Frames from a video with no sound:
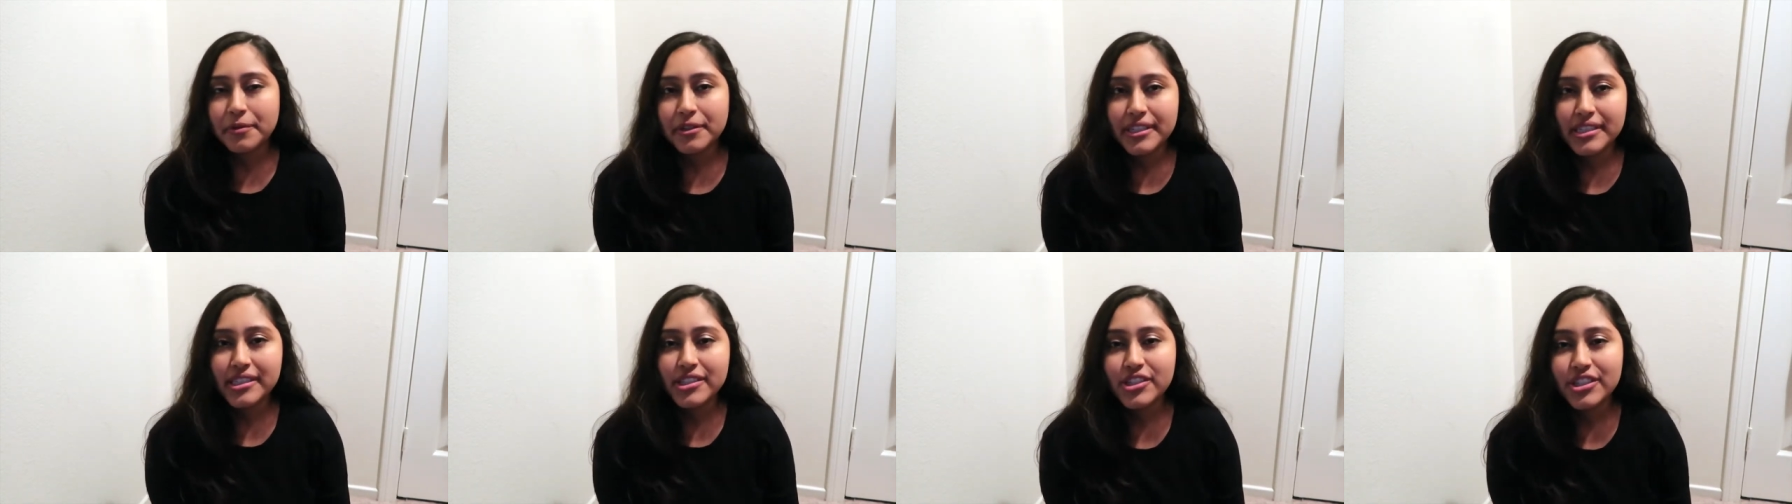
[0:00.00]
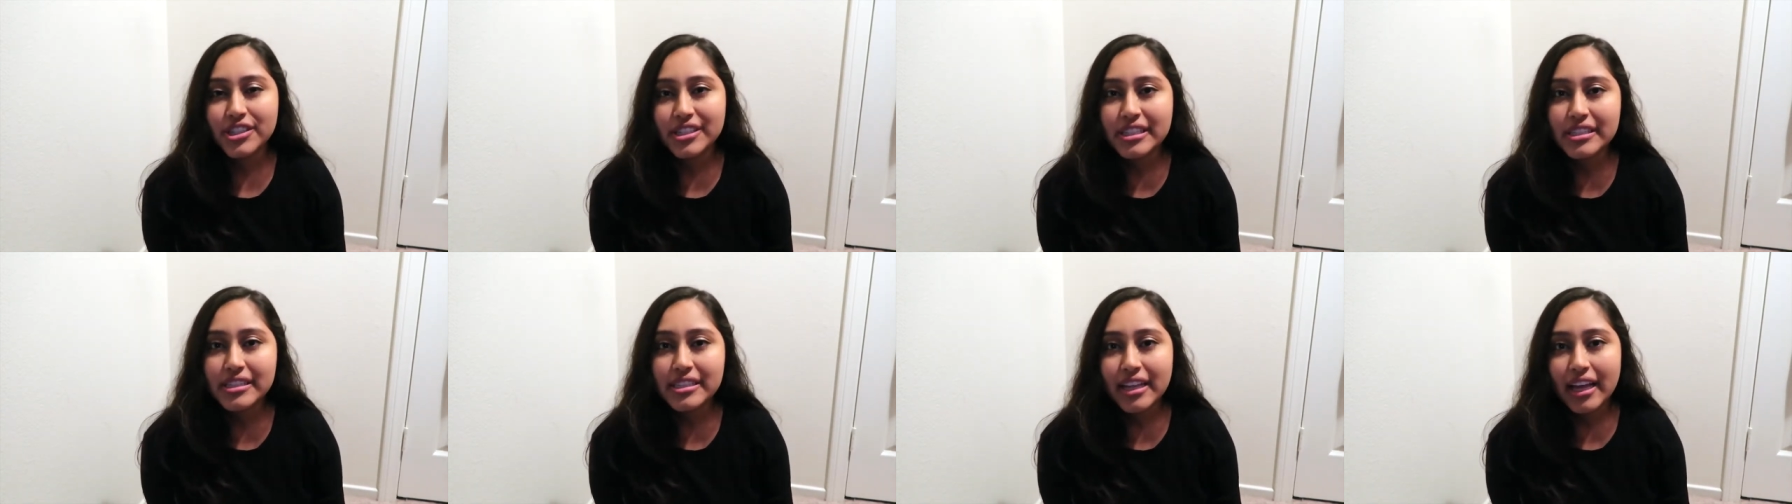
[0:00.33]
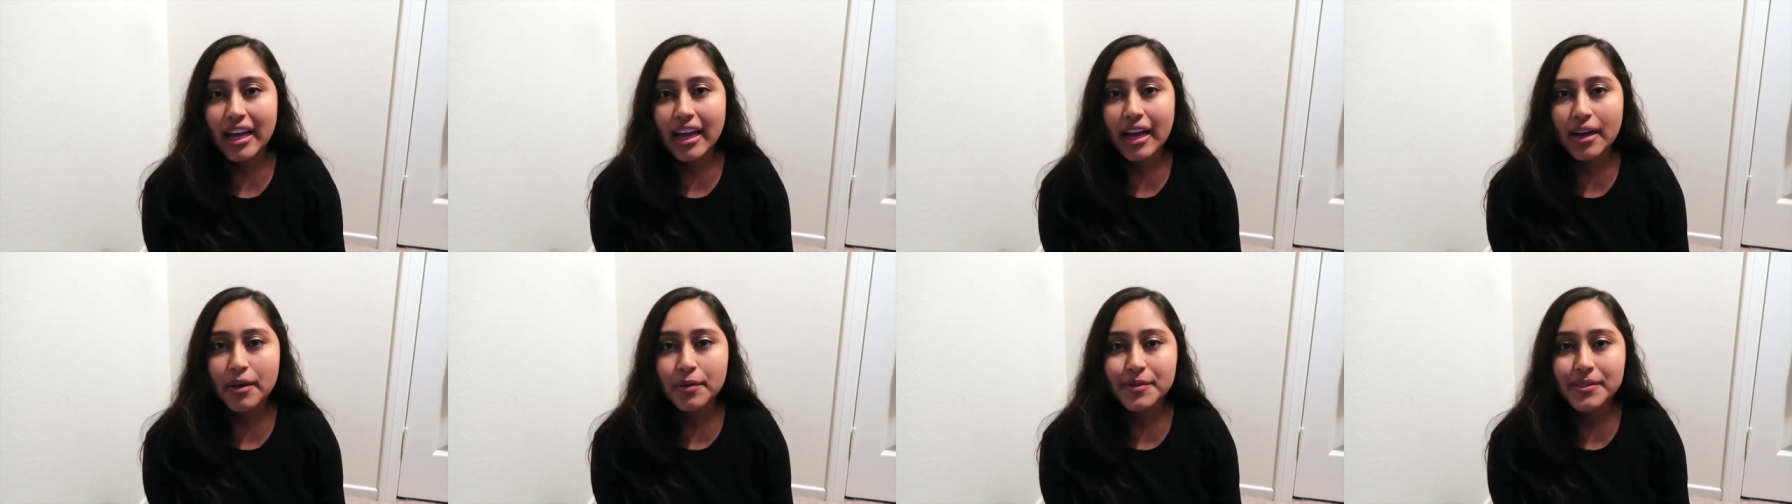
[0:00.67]
was just
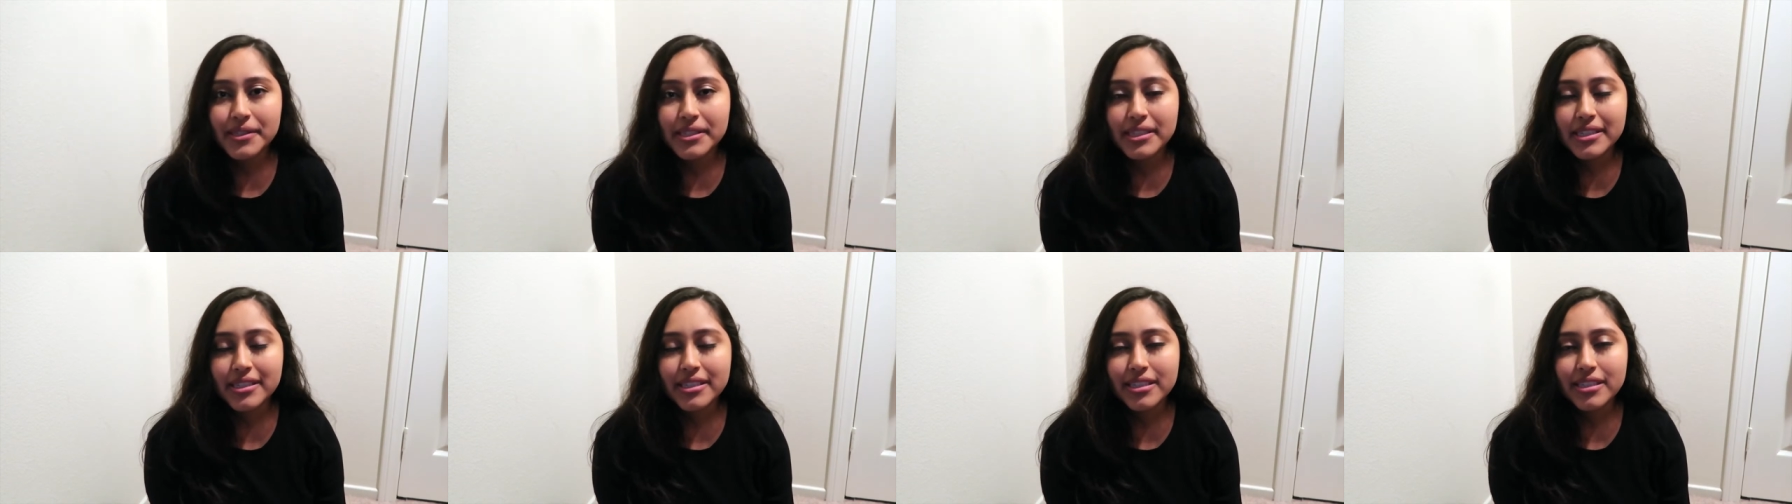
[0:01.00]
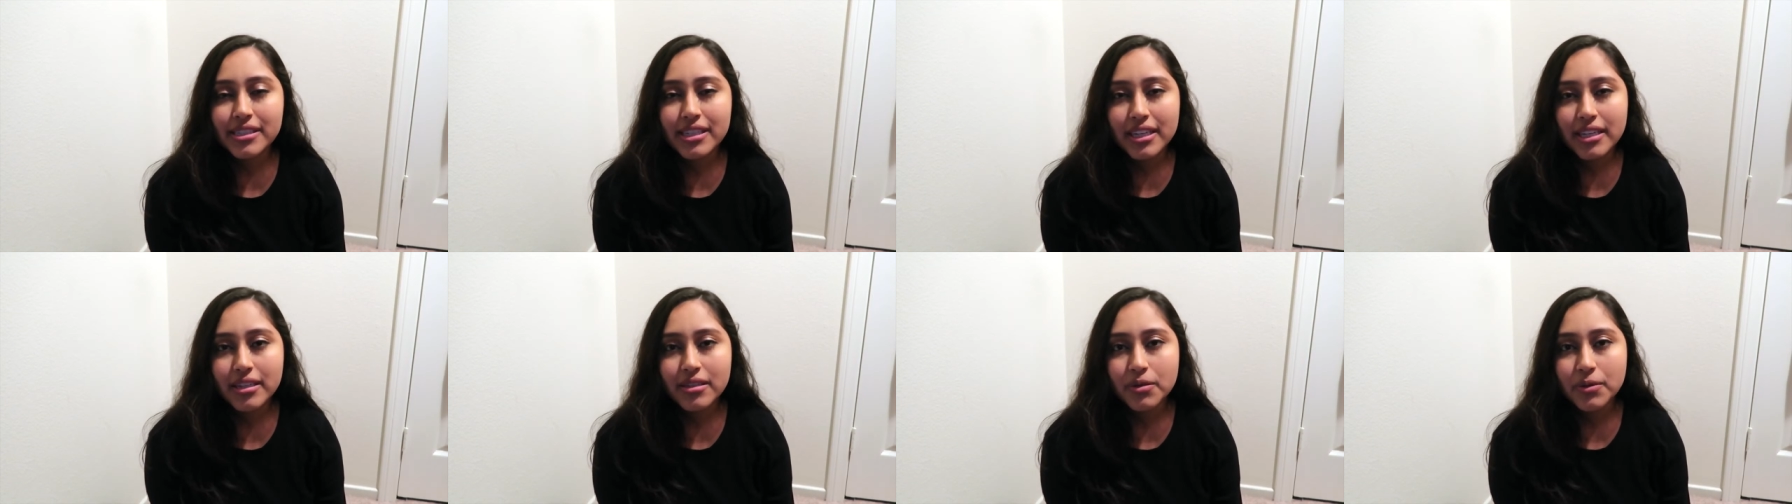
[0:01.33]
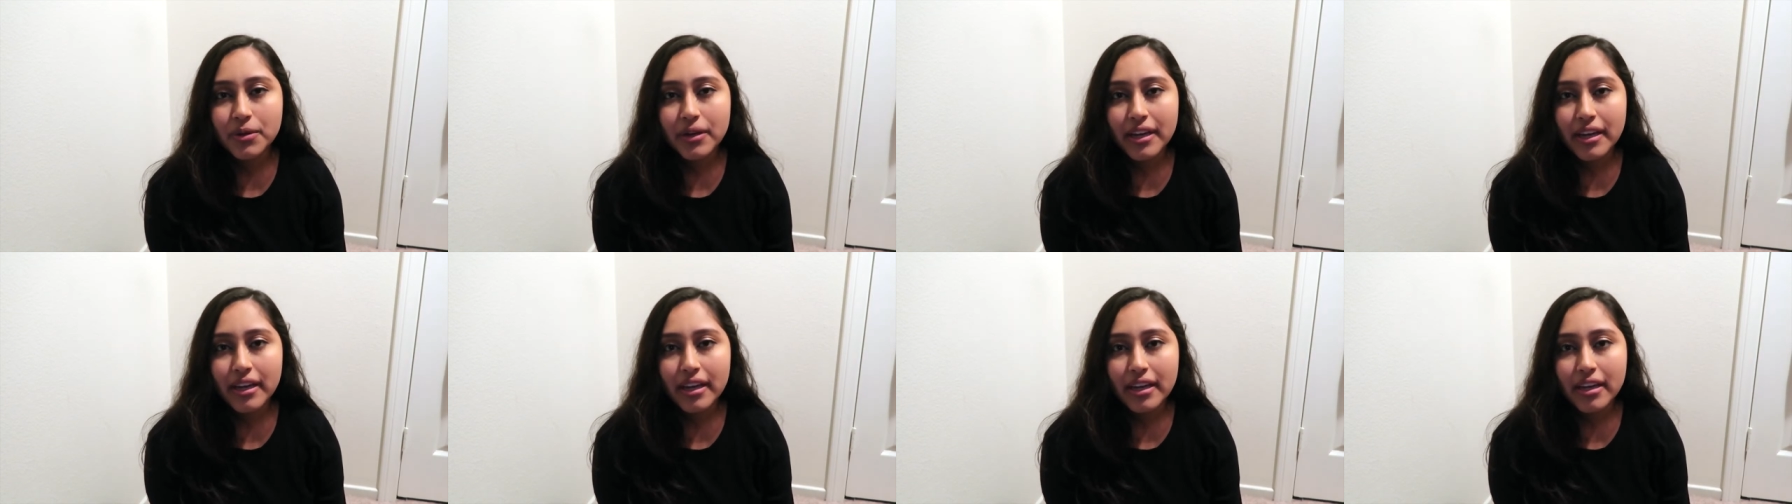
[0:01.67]
that I was going to take
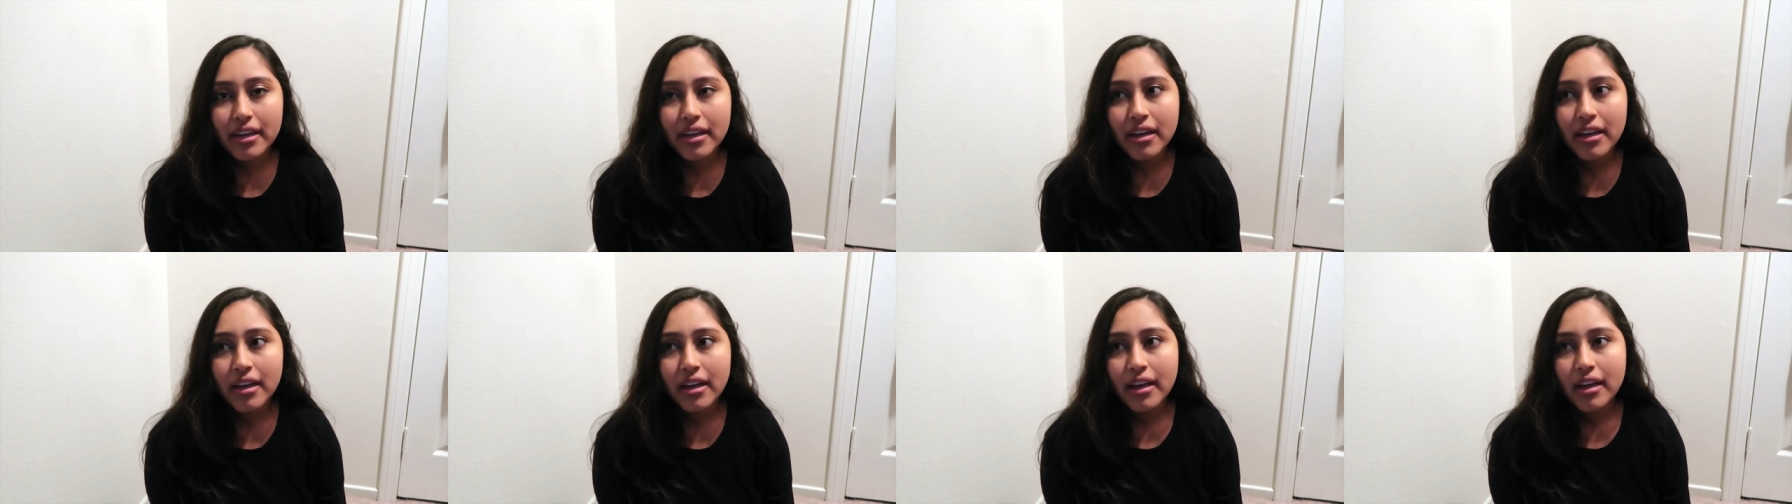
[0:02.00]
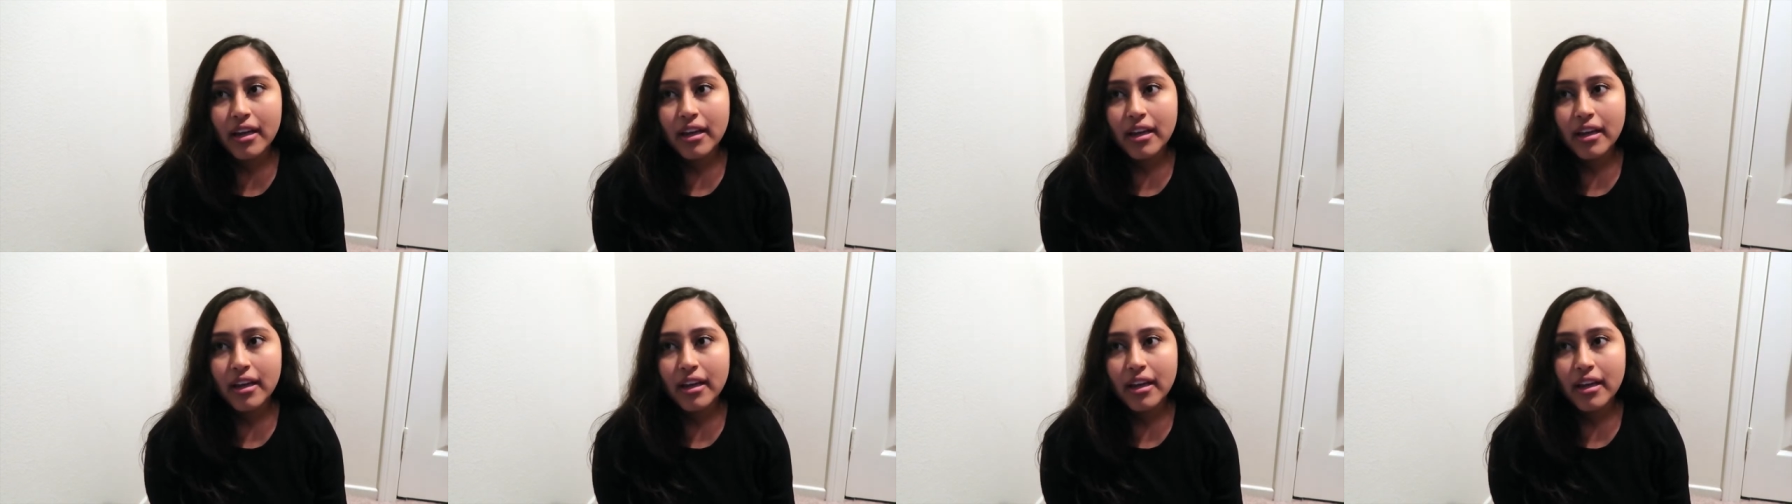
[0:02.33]
away